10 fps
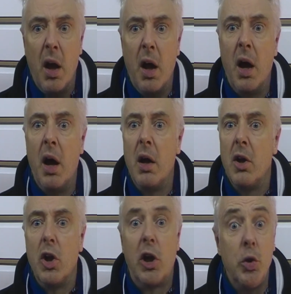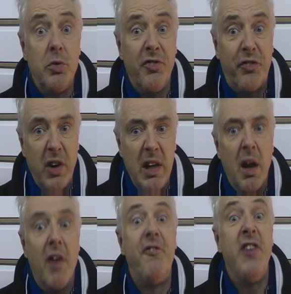
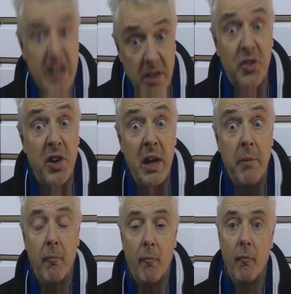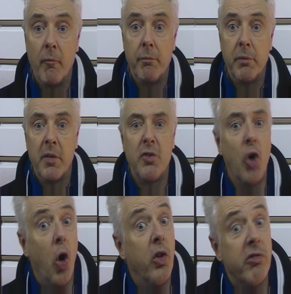gluten-free vegan tea.
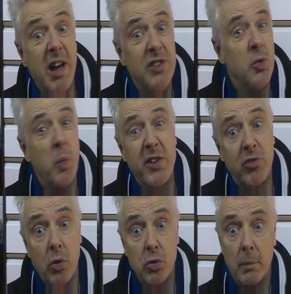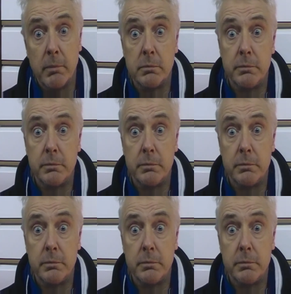That's all the rage in Waitrose.